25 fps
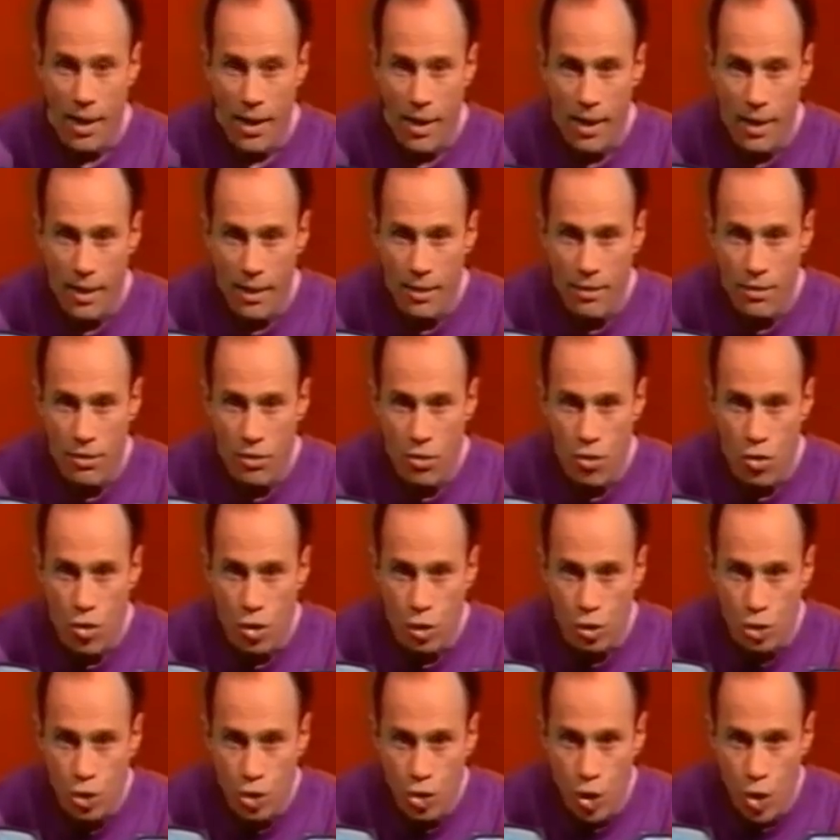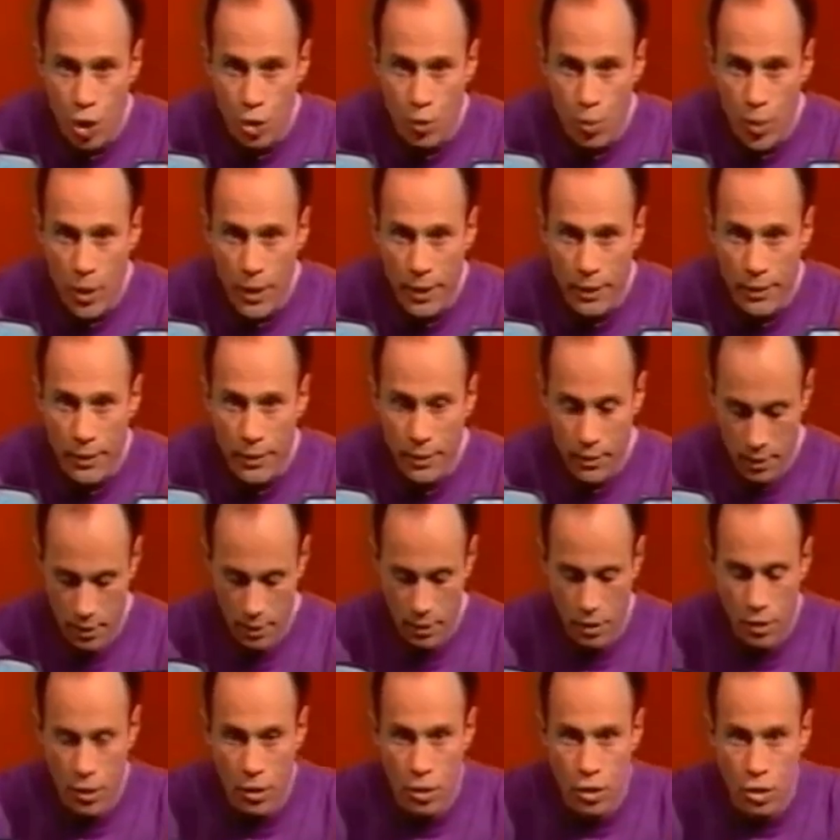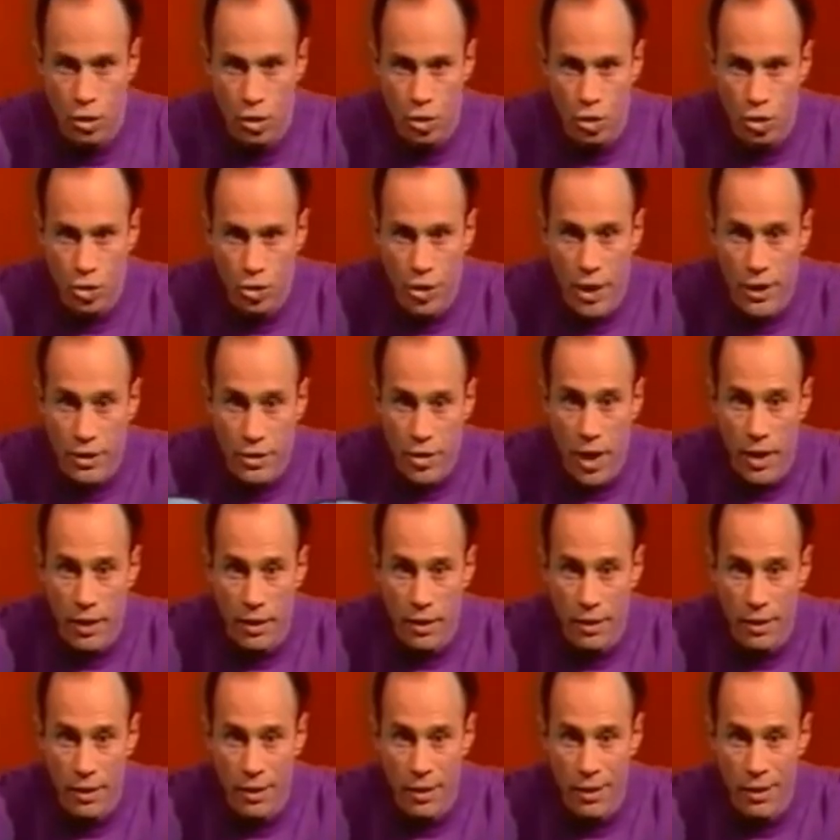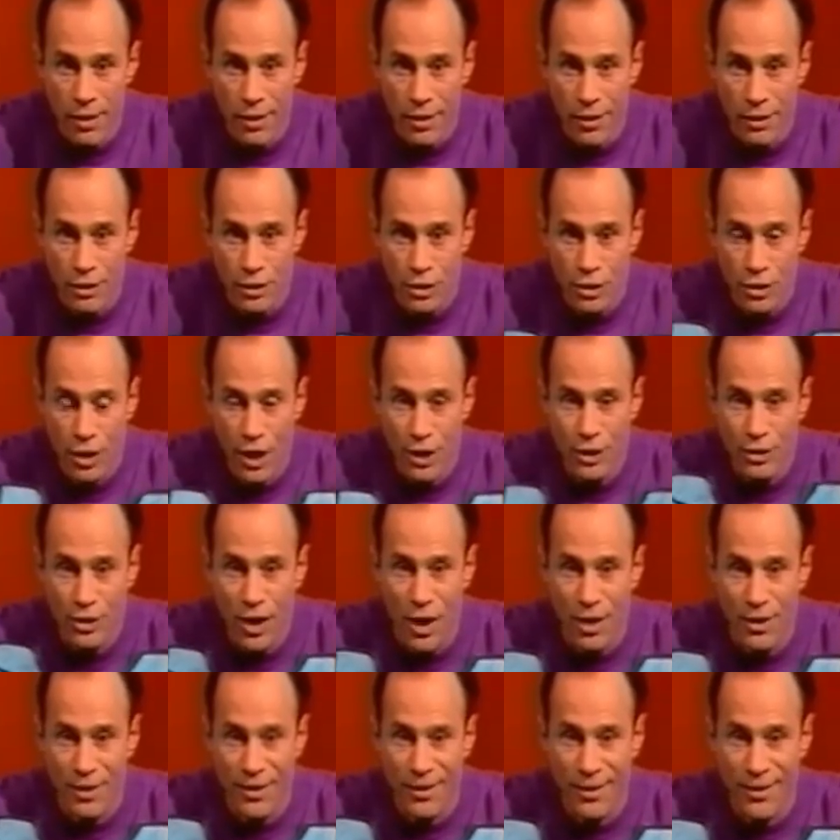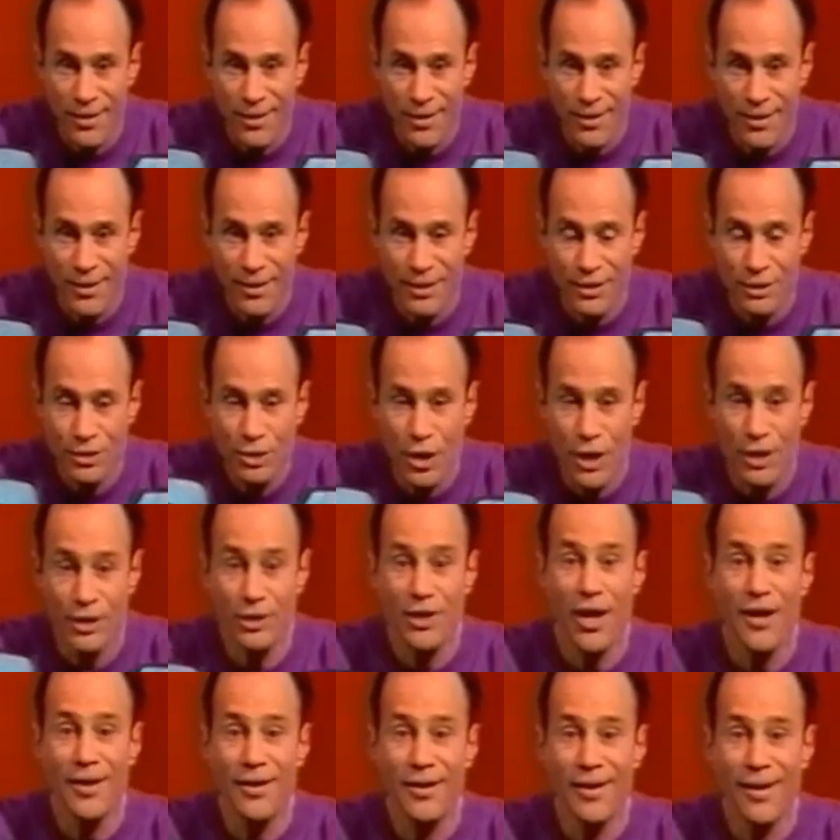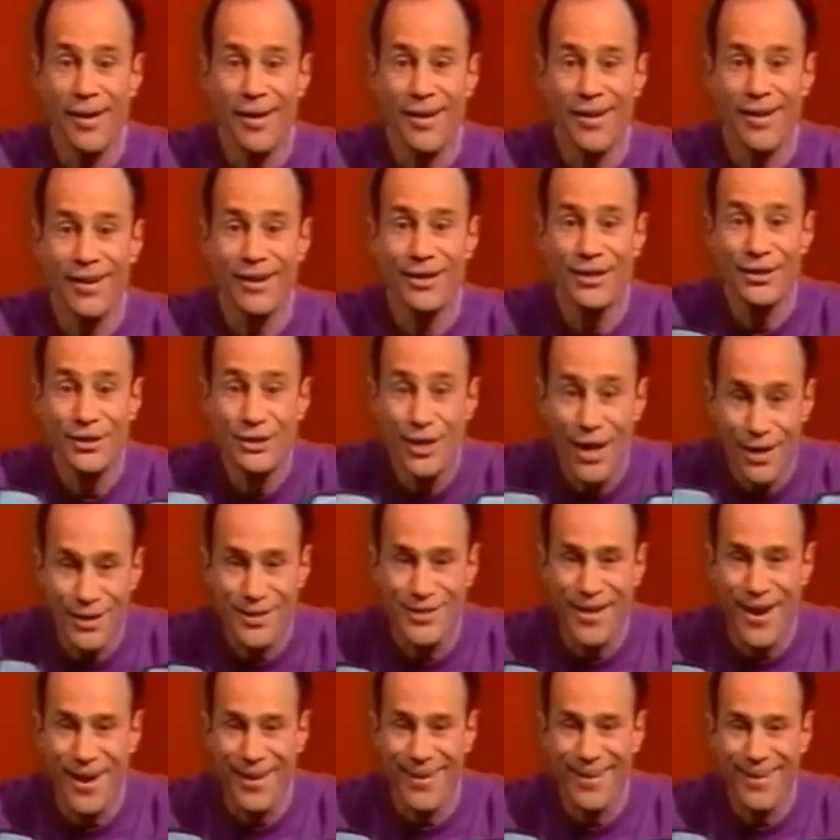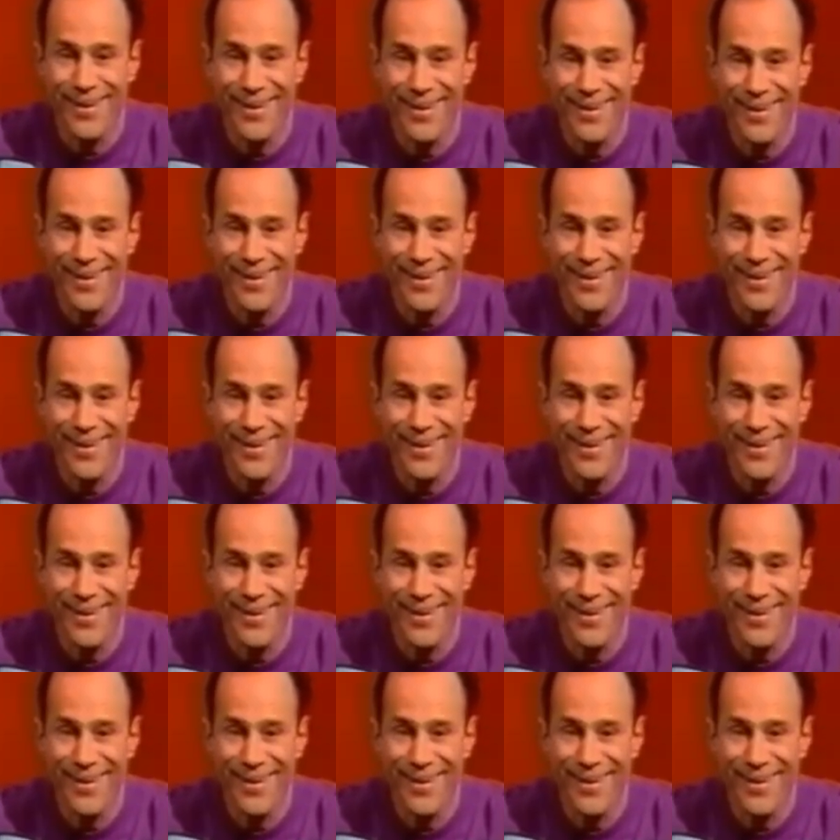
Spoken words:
And the shirt went shake, shake, shake, shake, shake, shake, shake, shake.